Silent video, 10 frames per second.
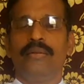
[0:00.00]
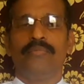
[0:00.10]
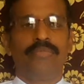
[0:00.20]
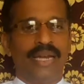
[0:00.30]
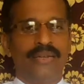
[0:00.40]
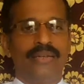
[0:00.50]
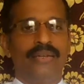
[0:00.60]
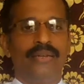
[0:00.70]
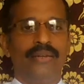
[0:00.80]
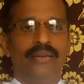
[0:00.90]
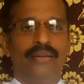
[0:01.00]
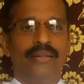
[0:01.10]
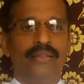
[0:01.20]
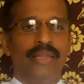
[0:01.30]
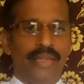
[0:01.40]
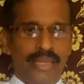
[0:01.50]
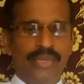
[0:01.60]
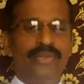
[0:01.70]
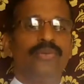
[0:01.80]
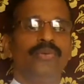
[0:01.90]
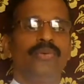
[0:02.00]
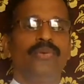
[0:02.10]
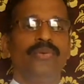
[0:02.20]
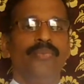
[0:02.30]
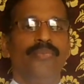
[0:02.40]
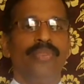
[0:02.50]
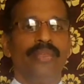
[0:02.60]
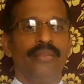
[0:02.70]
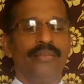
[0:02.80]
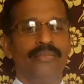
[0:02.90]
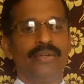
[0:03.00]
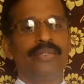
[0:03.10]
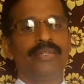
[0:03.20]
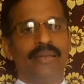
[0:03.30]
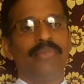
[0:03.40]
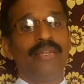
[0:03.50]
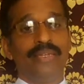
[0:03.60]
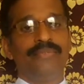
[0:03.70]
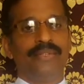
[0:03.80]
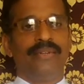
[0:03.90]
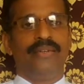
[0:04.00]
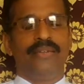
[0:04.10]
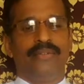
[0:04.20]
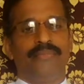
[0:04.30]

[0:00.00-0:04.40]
But the issue was something different here.